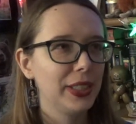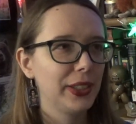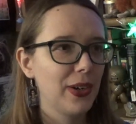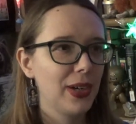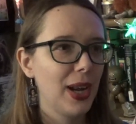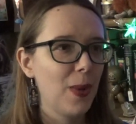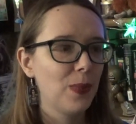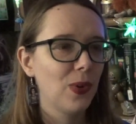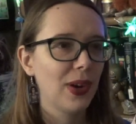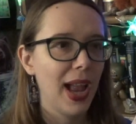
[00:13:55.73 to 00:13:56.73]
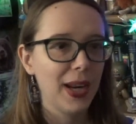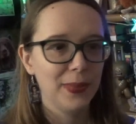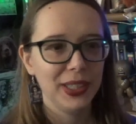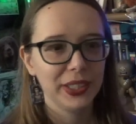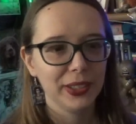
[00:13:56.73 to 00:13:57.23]
started out more
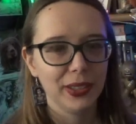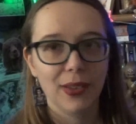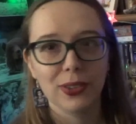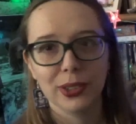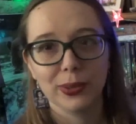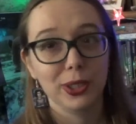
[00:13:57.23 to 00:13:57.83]
enemies to lovers,